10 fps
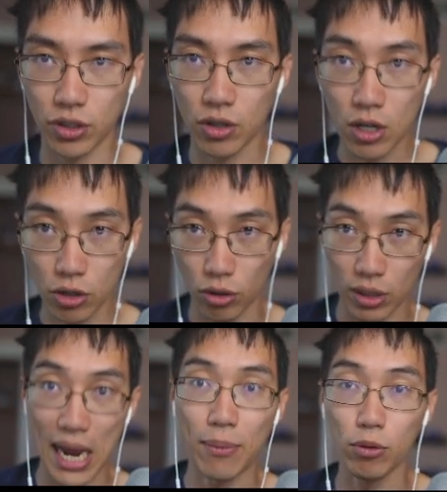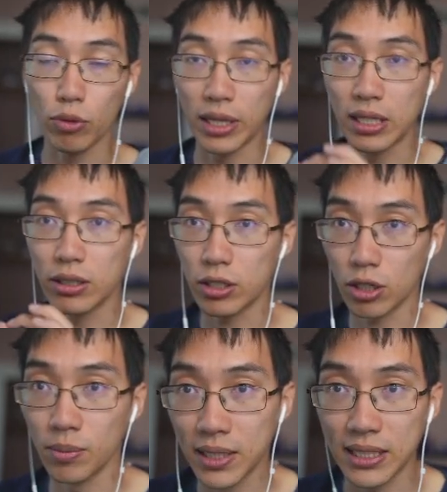So your lab will run
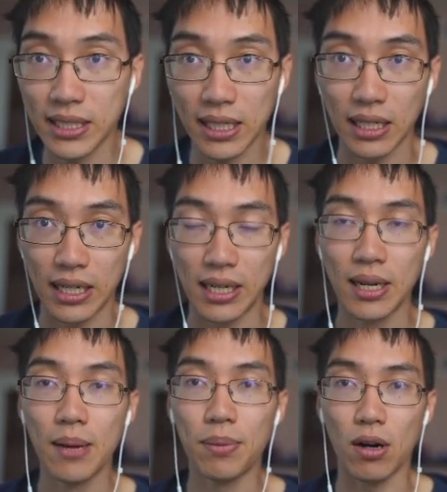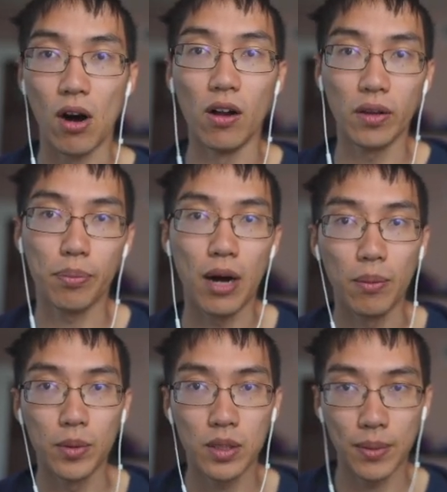deterministically, but all the
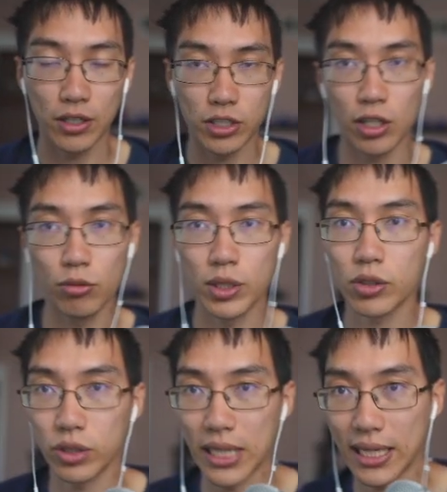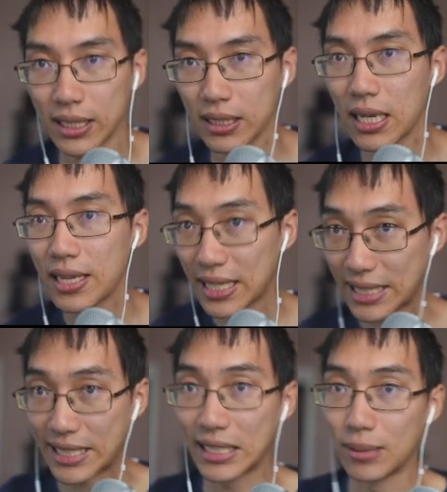problems about shared resource access, they
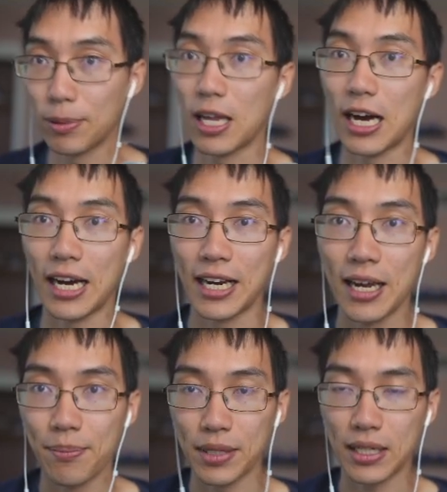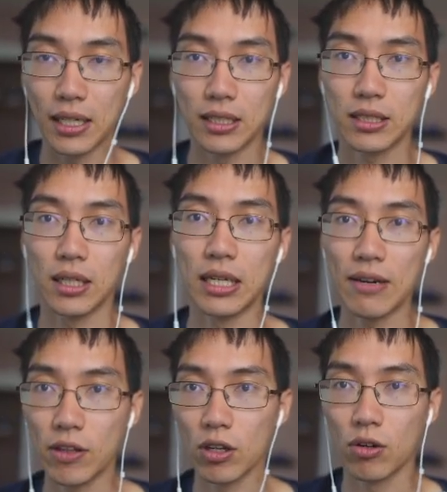still apply because
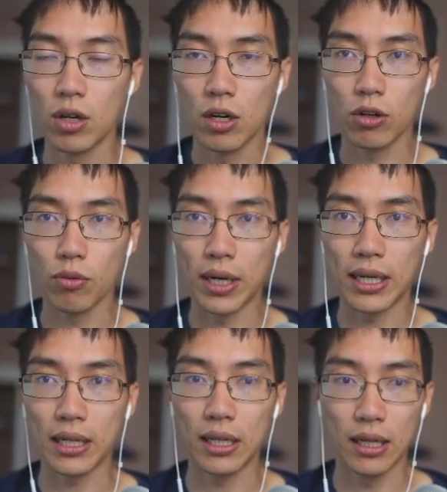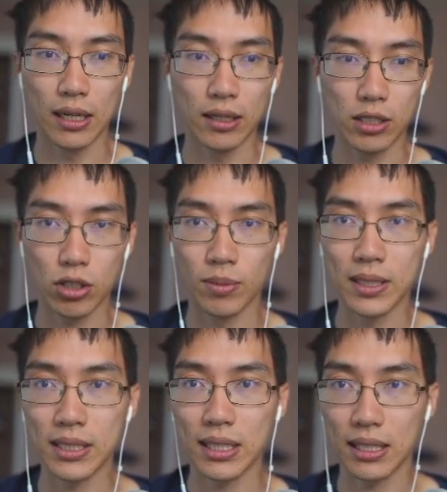even though you're running
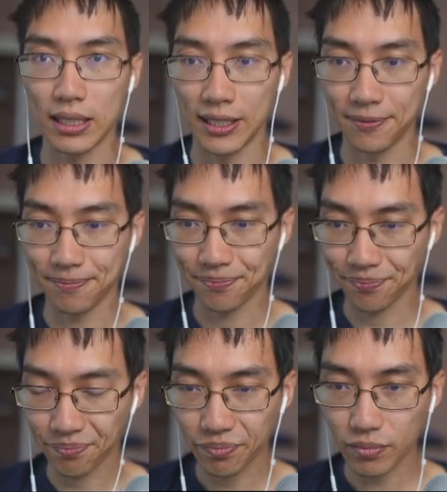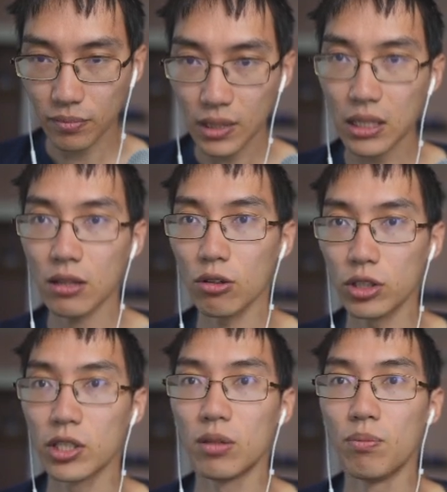deterministically, there are
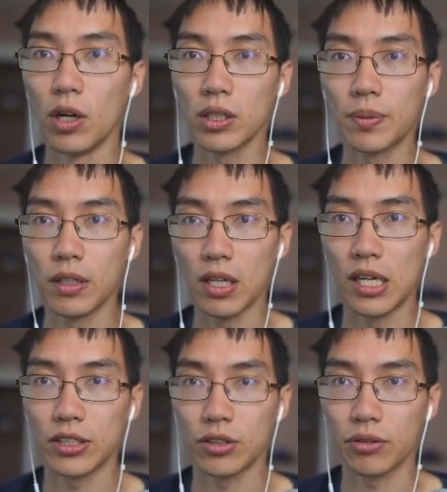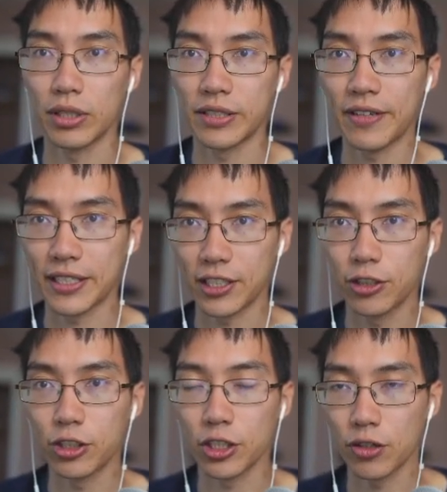still multiple logical threads of
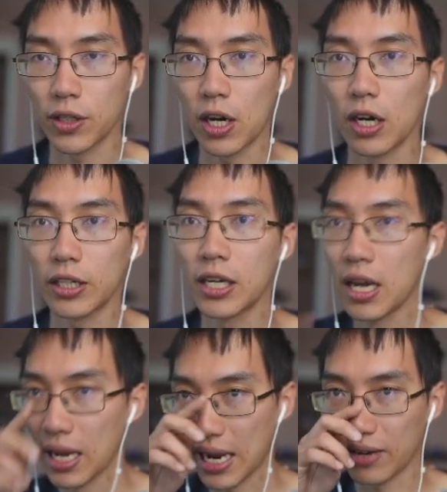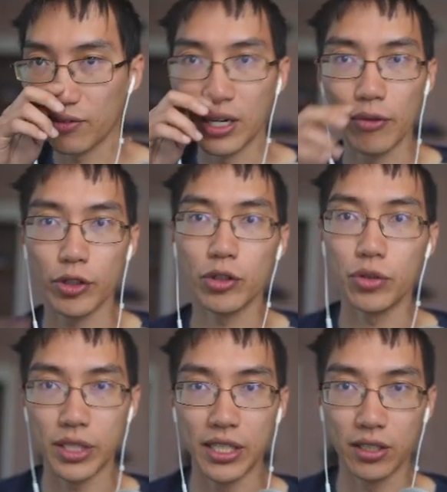execution going on, and whenever you
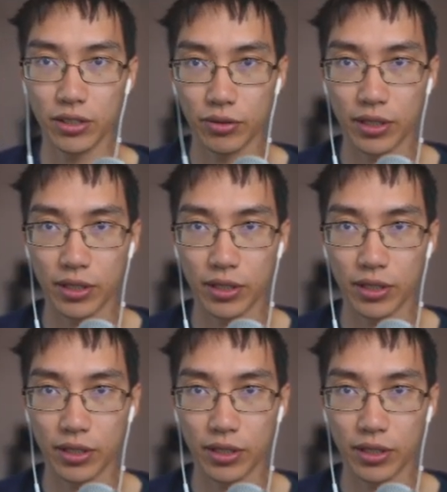yield to